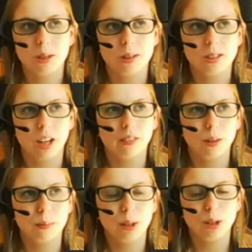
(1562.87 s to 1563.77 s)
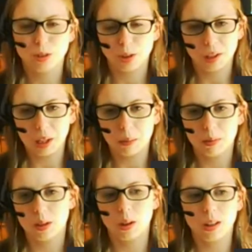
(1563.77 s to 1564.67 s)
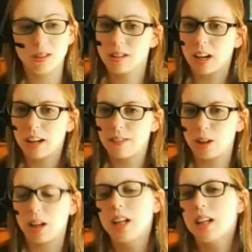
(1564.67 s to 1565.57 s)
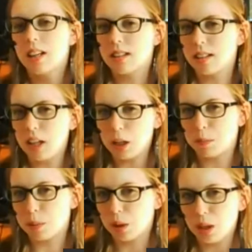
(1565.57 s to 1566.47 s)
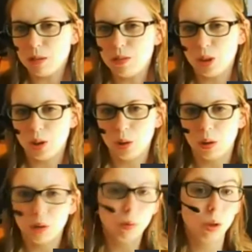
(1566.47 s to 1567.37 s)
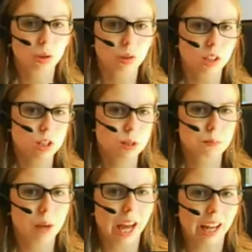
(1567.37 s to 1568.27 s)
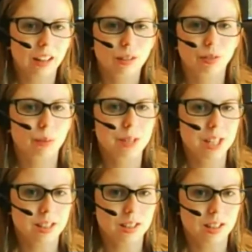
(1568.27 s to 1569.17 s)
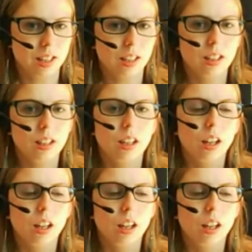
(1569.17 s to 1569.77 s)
Episode 7 to be screwed up. So this is kind of our sneak preview of what to expect from Disney.